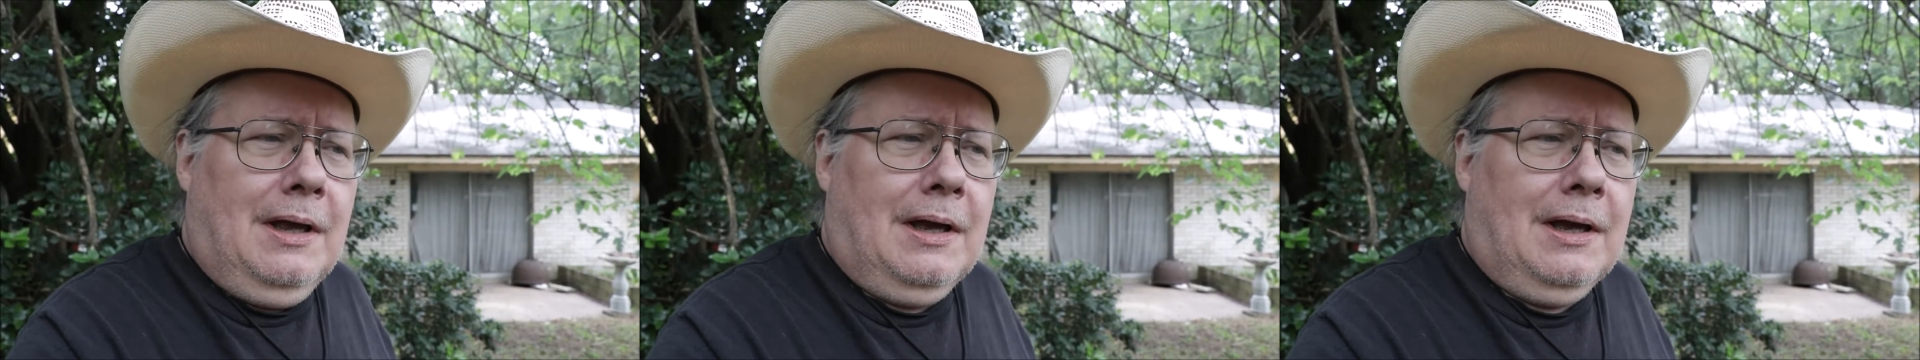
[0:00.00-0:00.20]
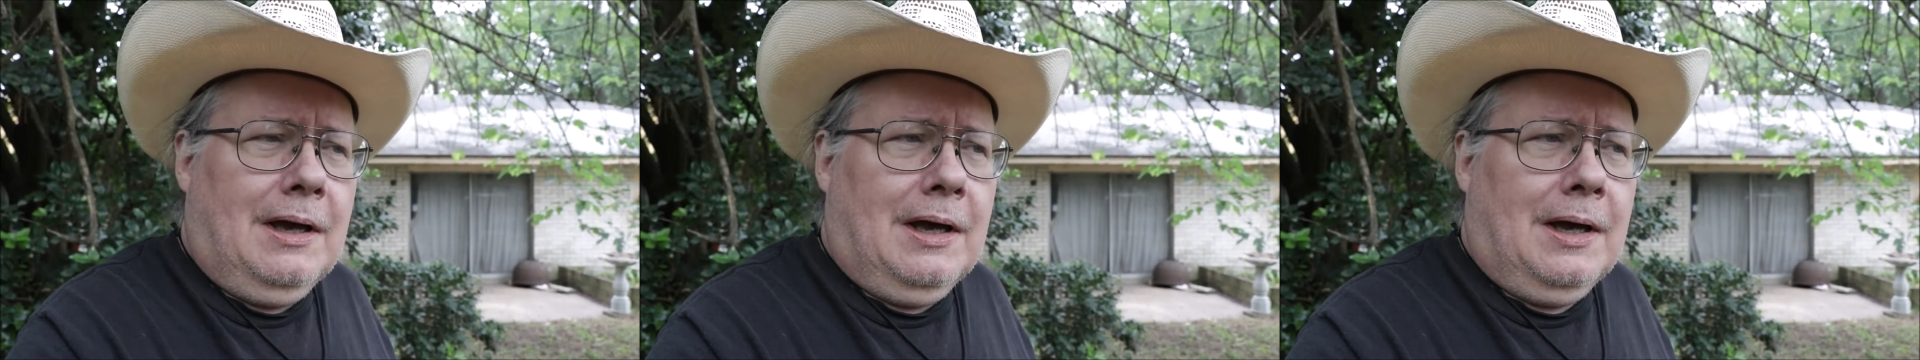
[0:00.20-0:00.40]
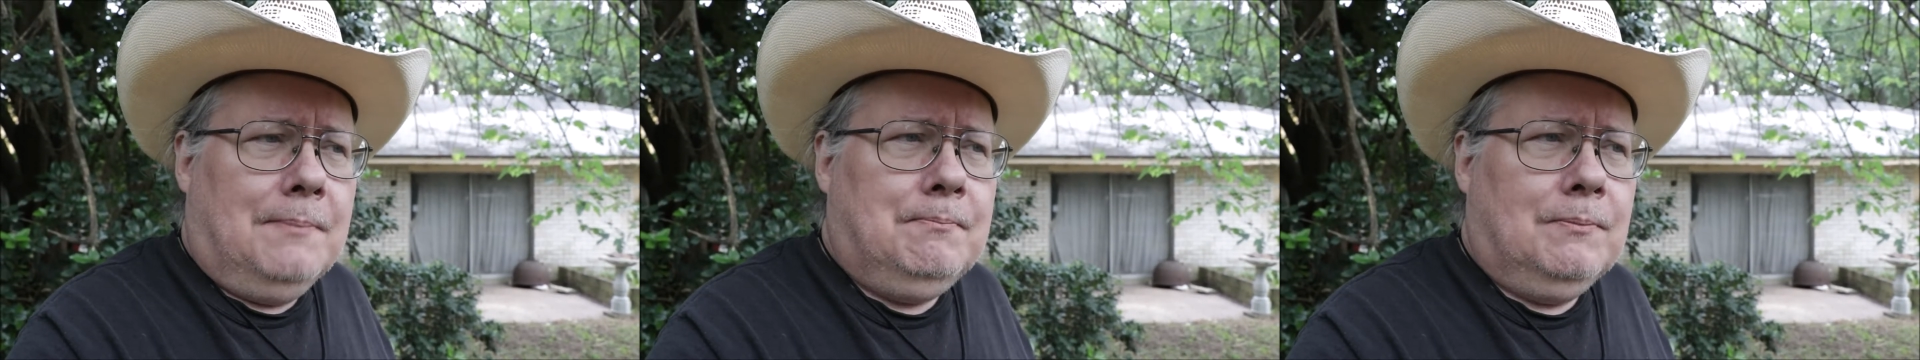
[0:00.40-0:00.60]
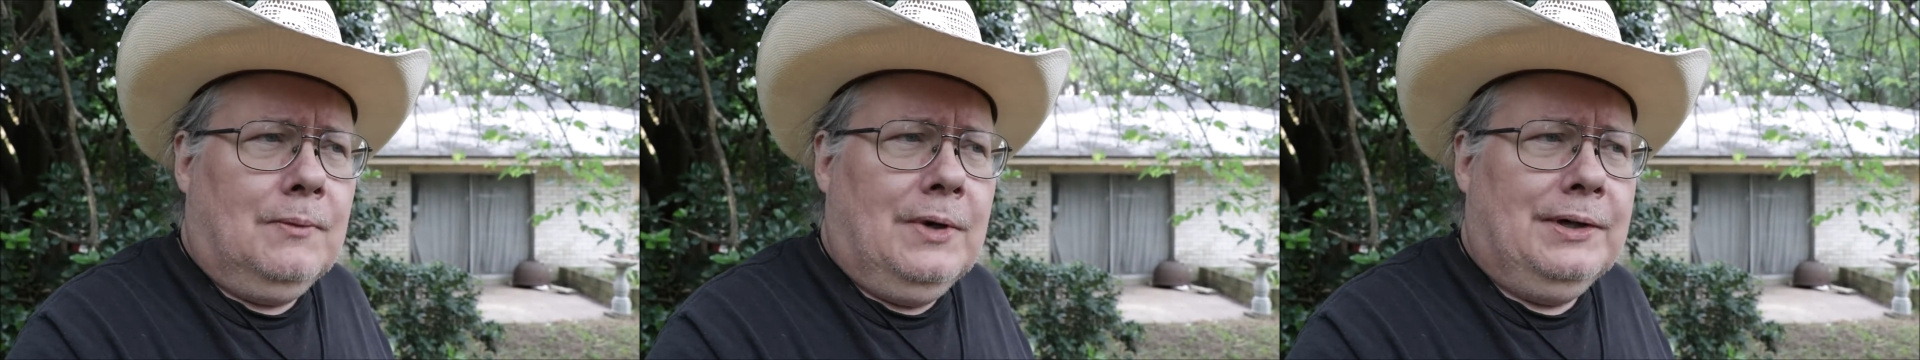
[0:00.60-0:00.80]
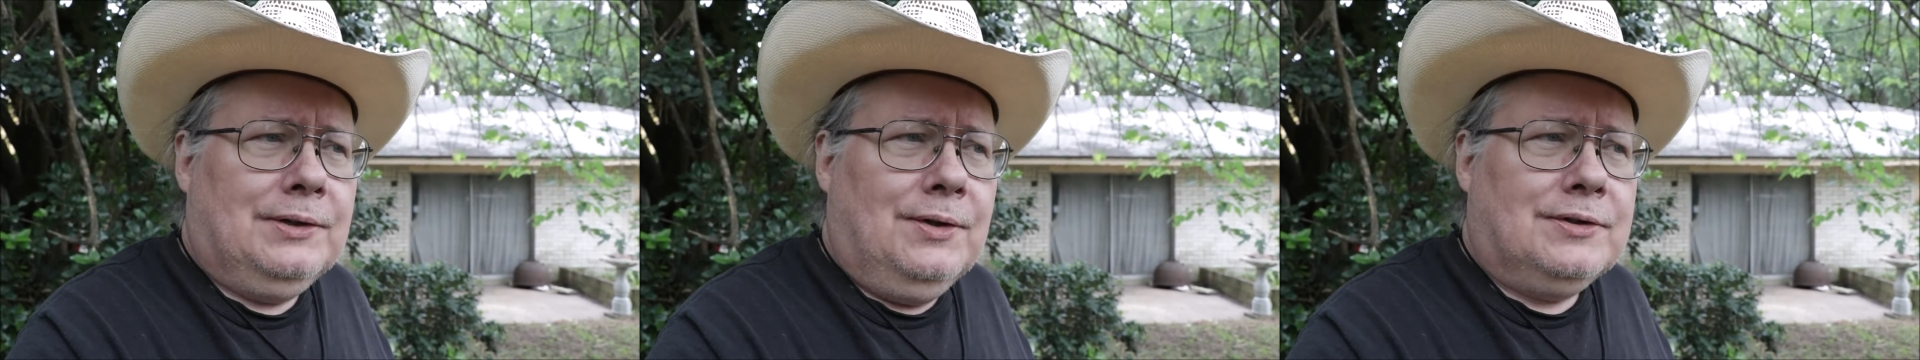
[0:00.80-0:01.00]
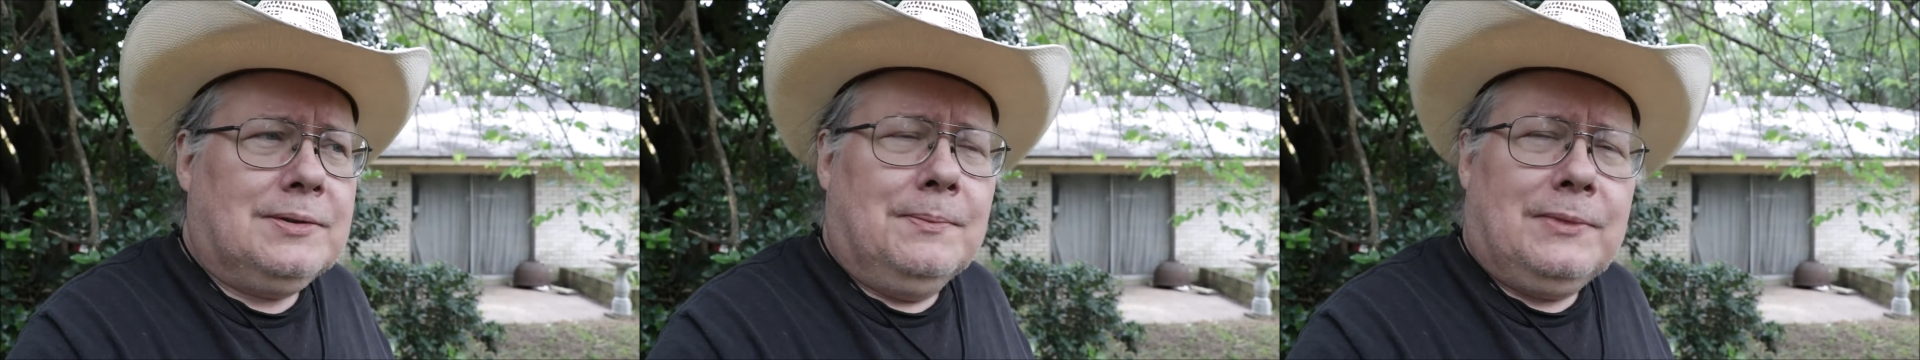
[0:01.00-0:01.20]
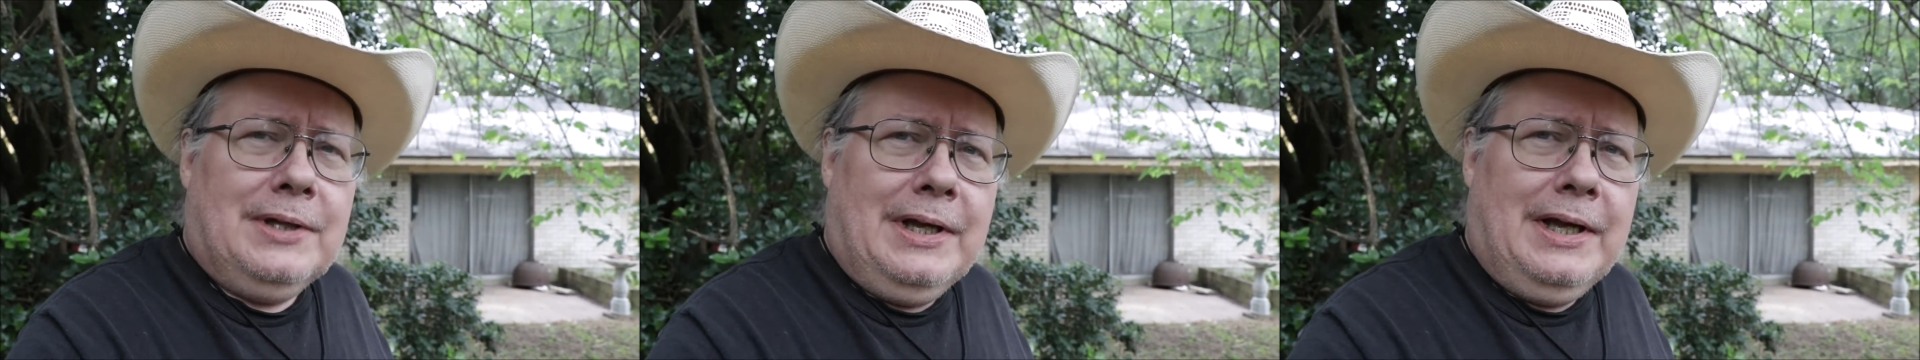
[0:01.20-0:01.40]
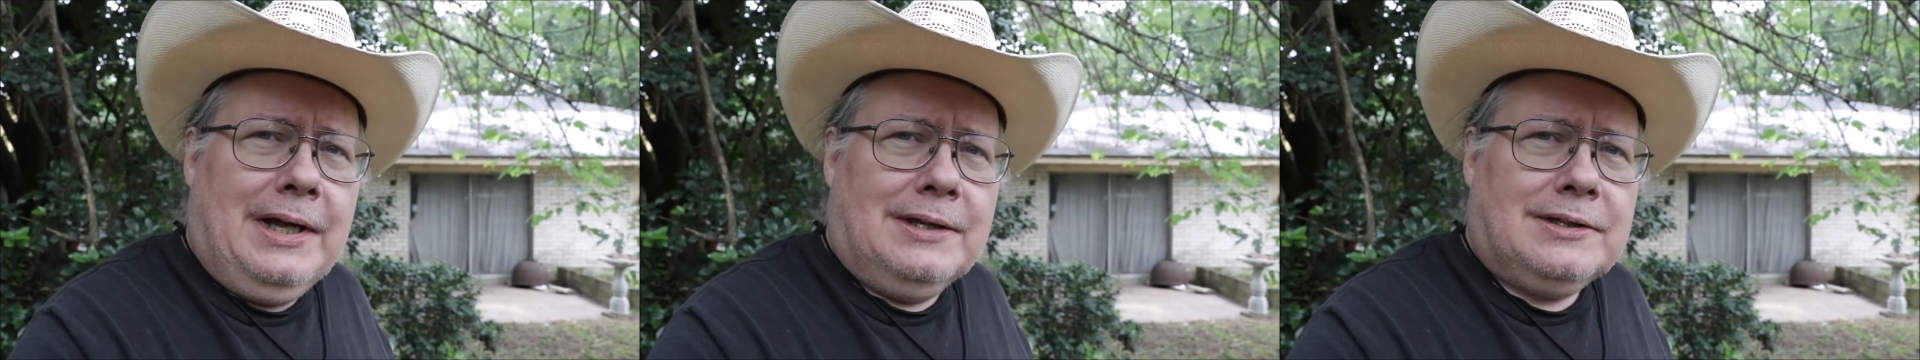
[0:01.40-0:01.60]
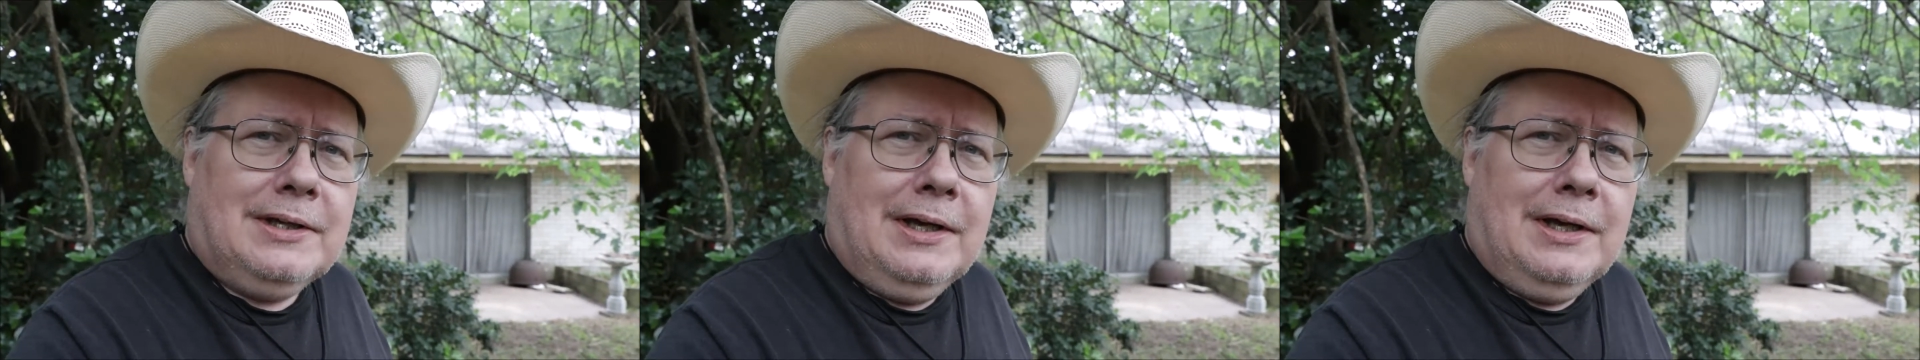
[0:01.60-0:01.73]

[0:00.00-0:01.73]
I want to do some things